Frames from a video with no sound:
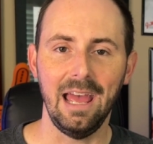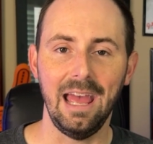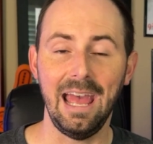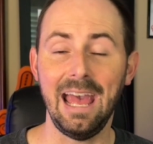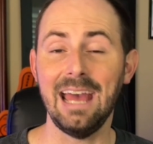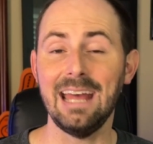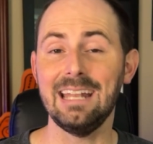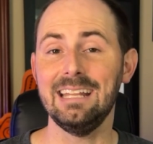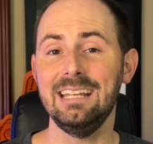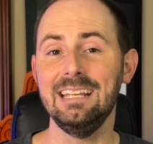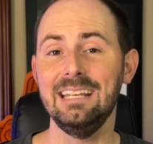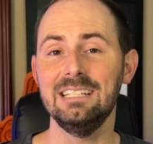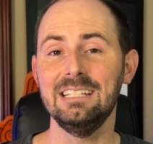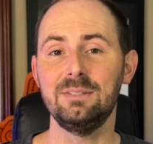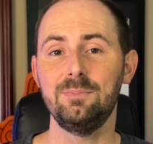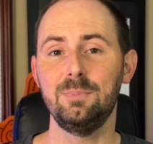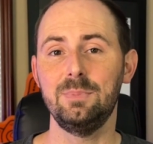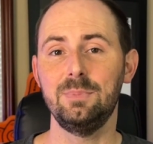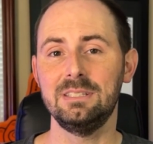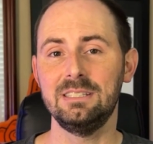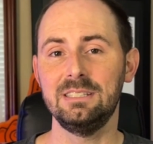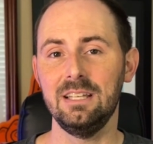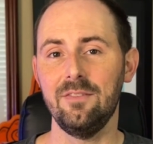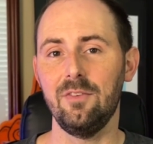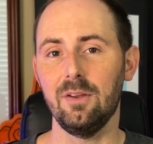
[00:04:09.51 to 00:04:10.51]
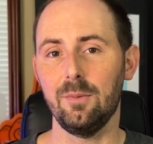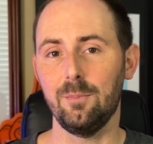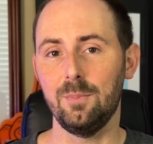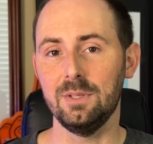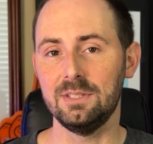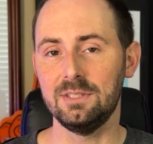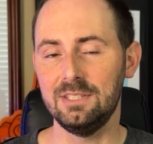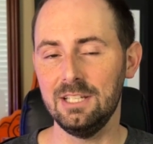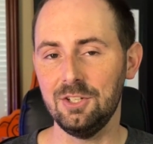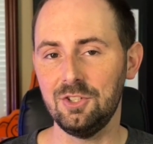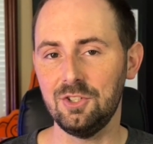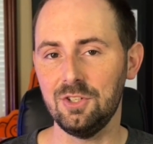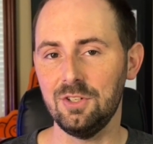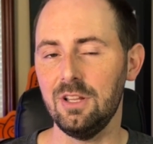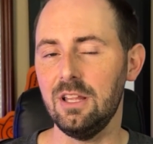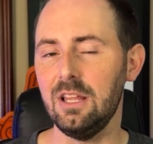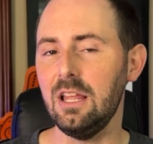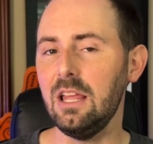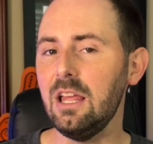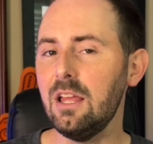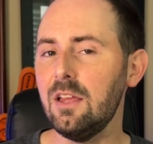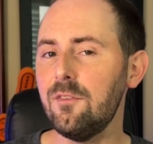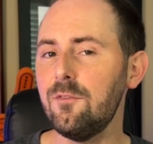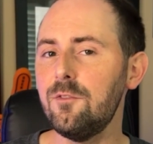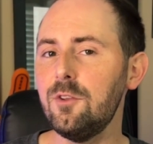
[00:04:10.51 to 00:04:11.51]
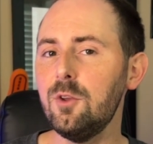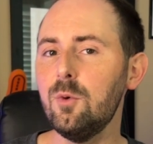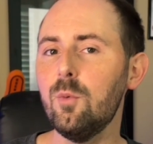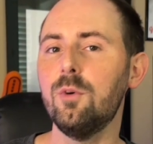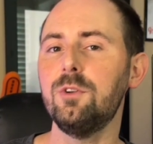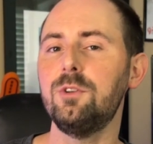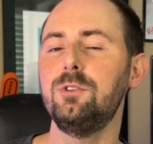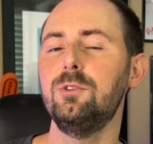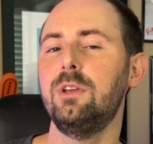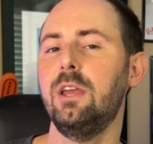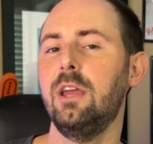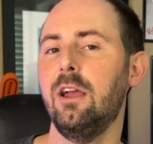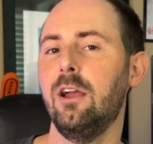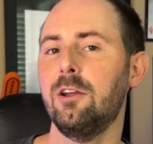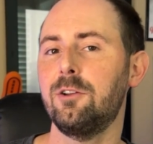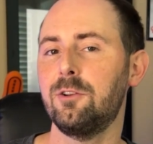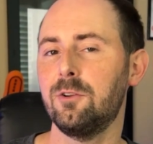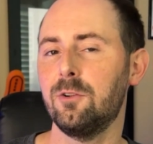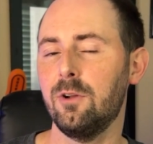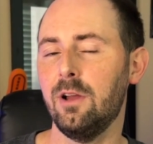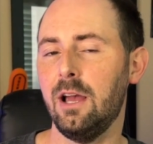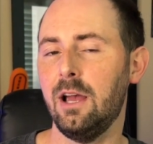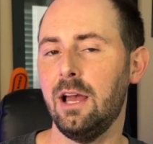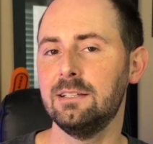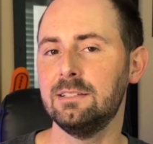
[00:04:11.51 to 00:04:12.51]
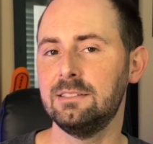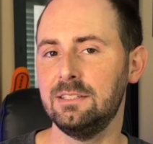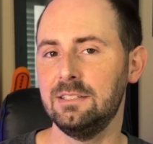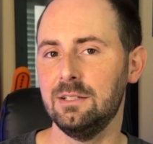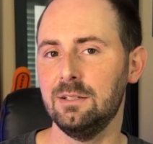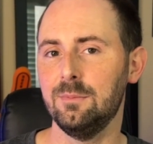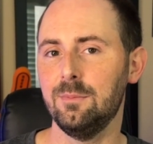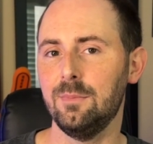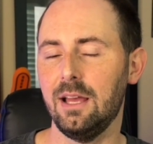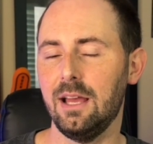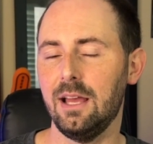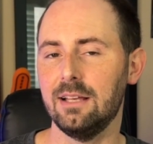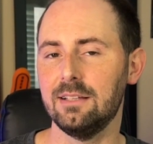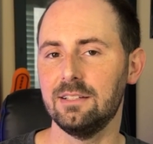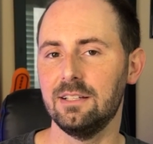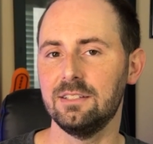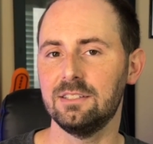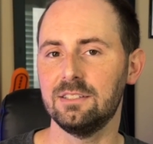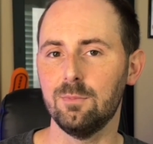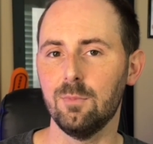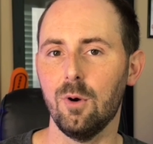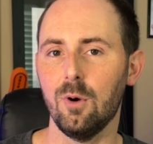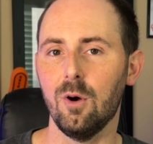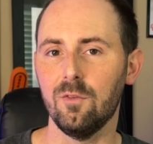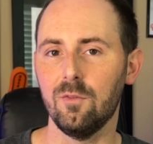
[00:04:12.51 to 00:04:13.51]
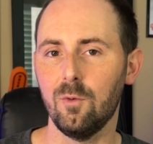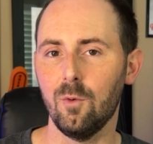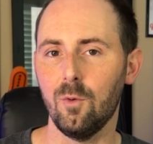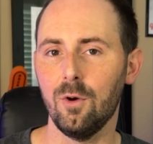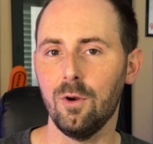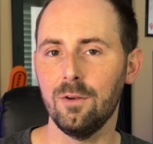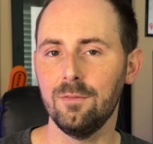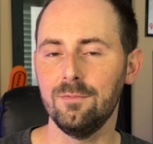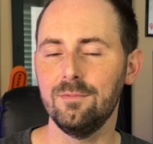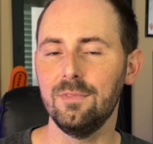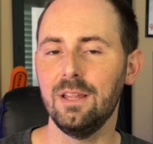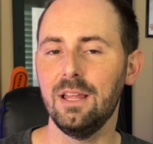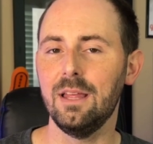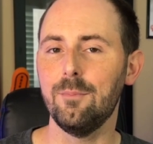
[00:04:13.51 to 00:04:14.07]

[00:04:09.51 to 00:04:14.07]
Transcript: At his specific position, if you want to characterize him as a small forward,